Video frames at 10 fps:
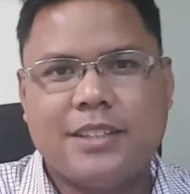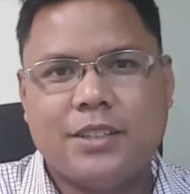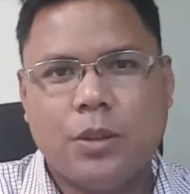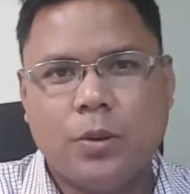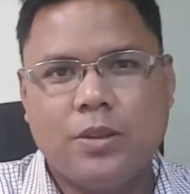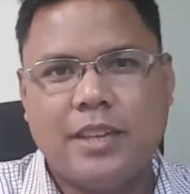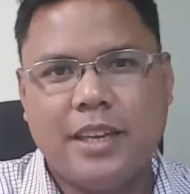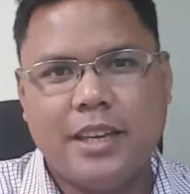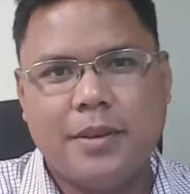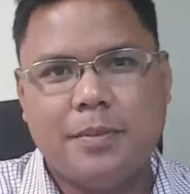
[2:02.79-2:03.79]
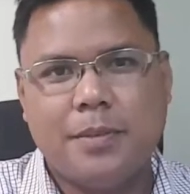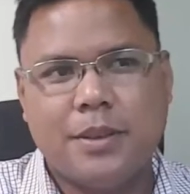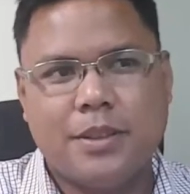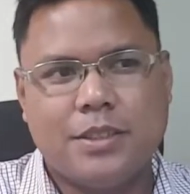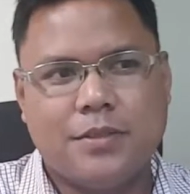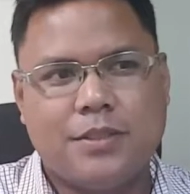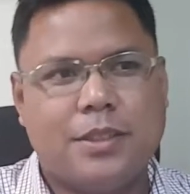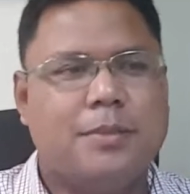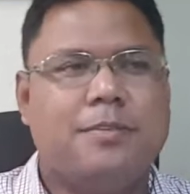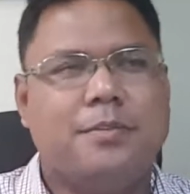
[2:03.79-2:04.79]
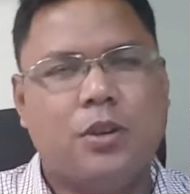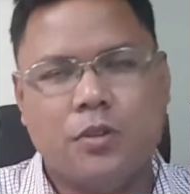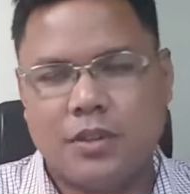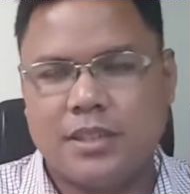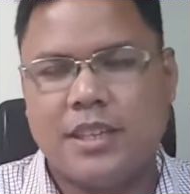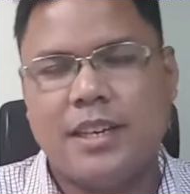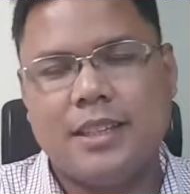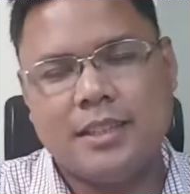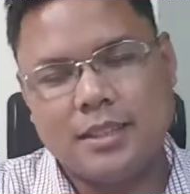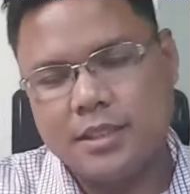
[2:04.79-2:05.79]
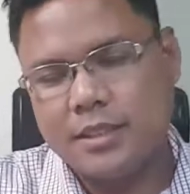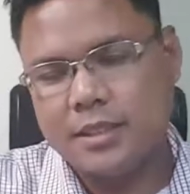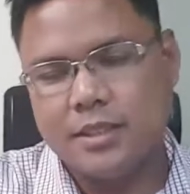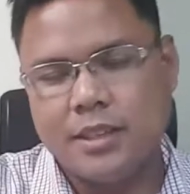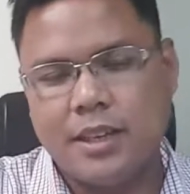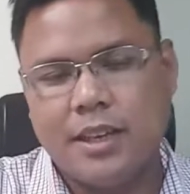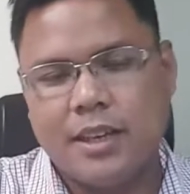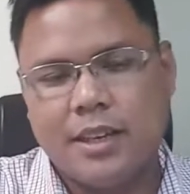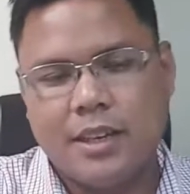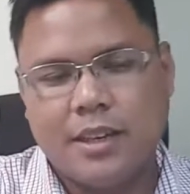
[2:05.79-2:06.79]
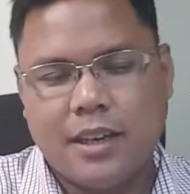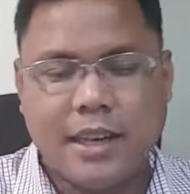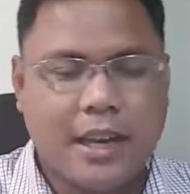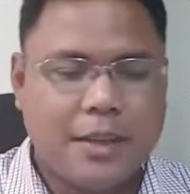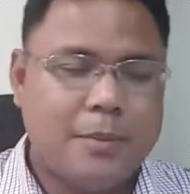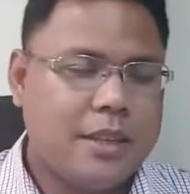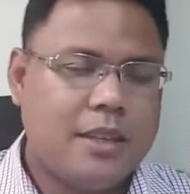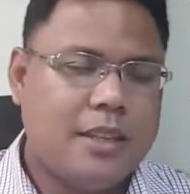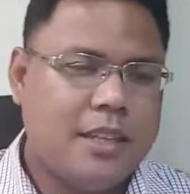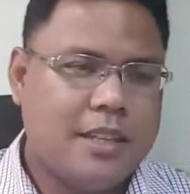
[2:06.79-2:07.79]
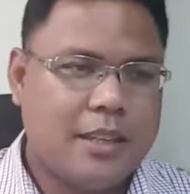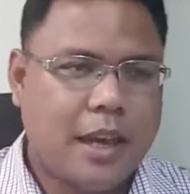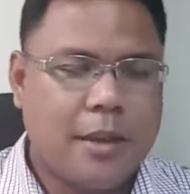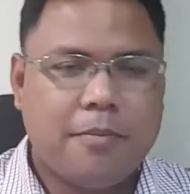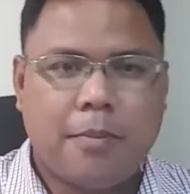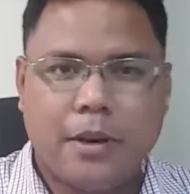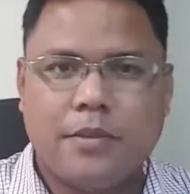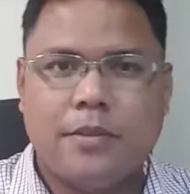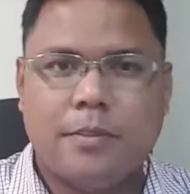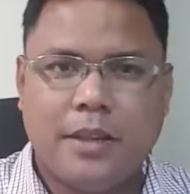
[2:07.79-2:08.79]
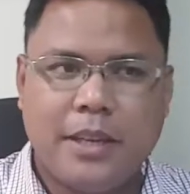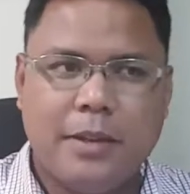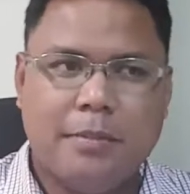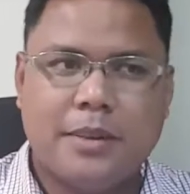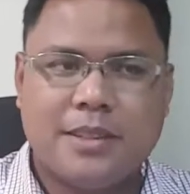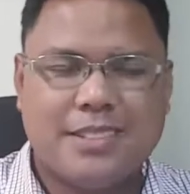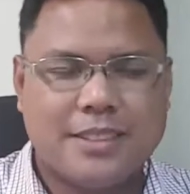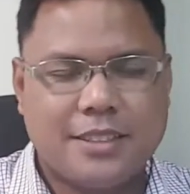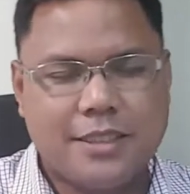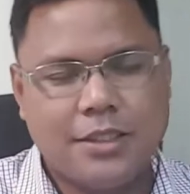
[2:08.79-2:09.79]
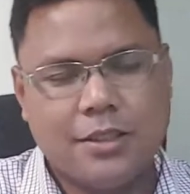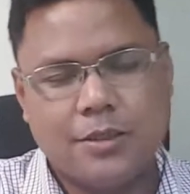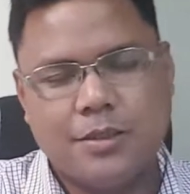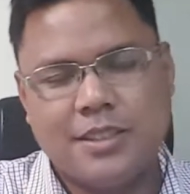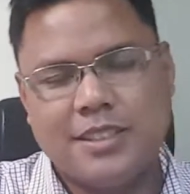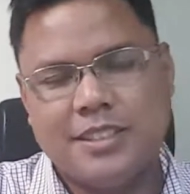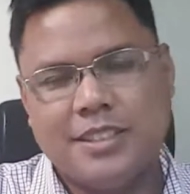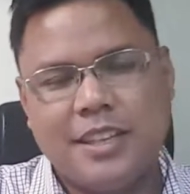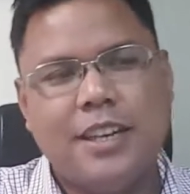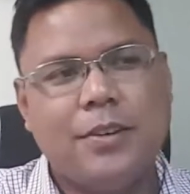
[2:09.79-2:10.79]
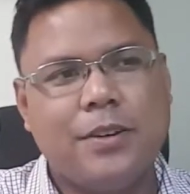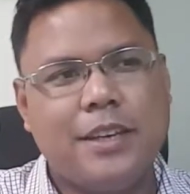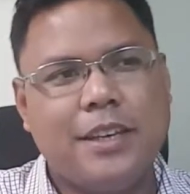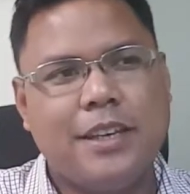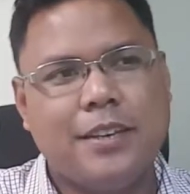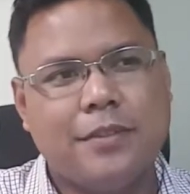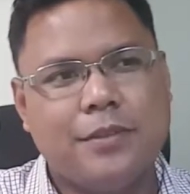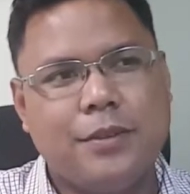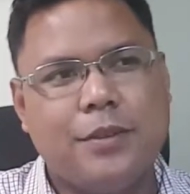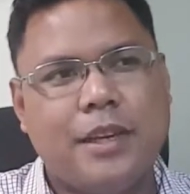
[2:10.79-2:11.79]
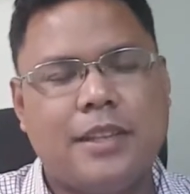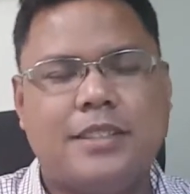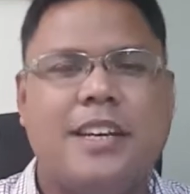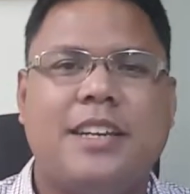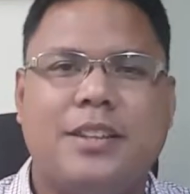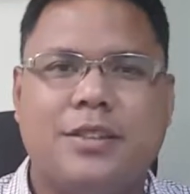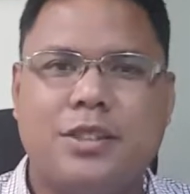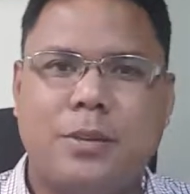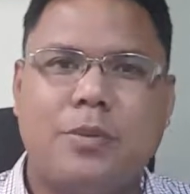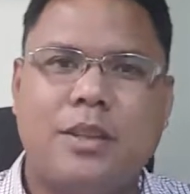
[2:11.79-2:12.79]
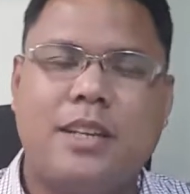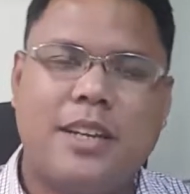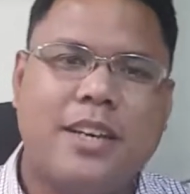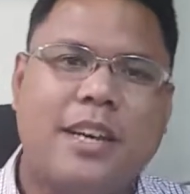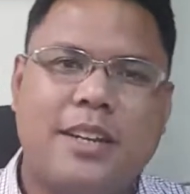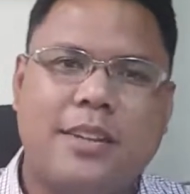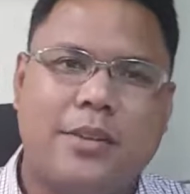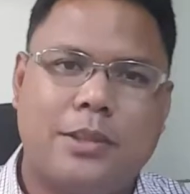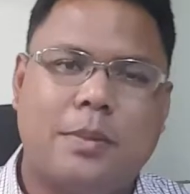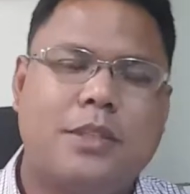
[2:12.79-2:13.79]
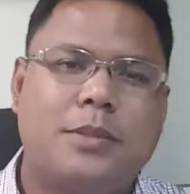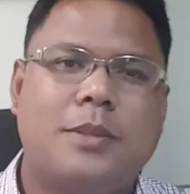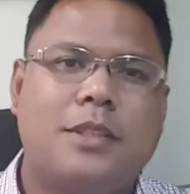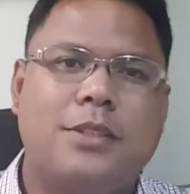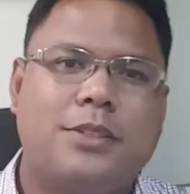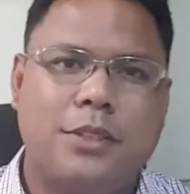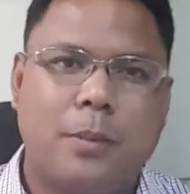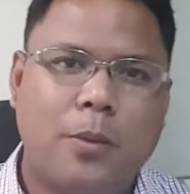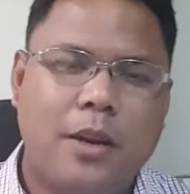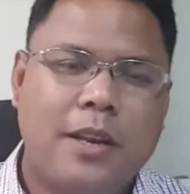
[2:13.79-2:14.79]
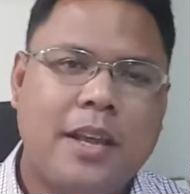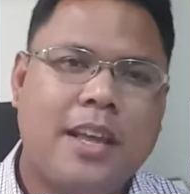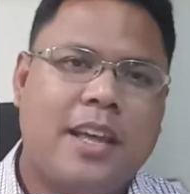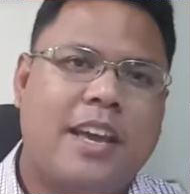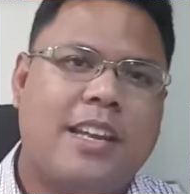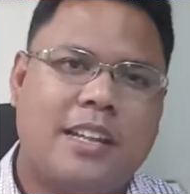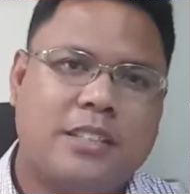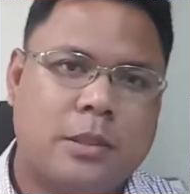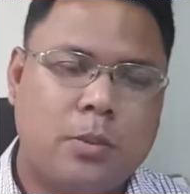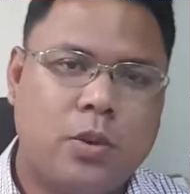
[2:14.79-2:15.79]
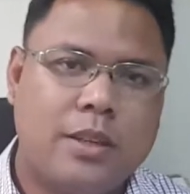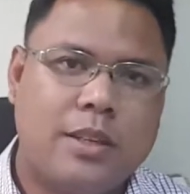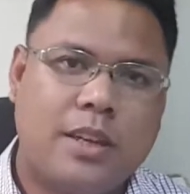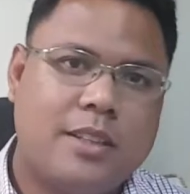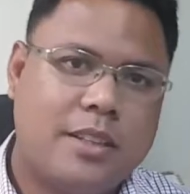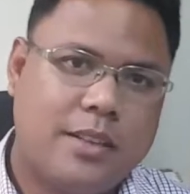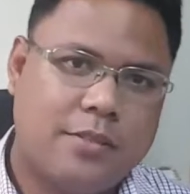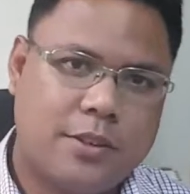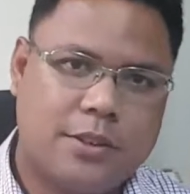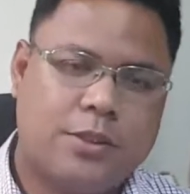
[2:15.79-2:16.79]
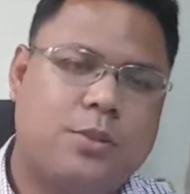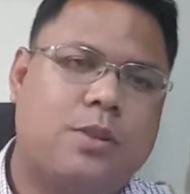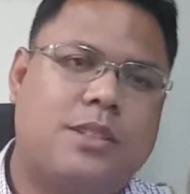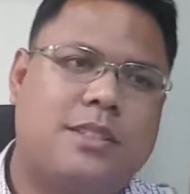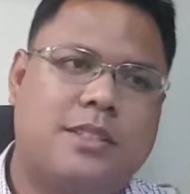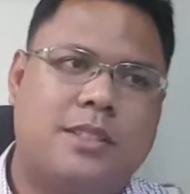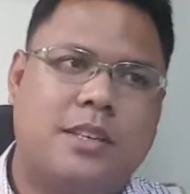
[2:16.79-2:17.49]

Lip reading: and slow day because of some oversight. Admittedly, I am part of the blame, but it's still annoying if you had assigned it to someone, delegated the responsibility to someone, and that someone did not deliver. So it's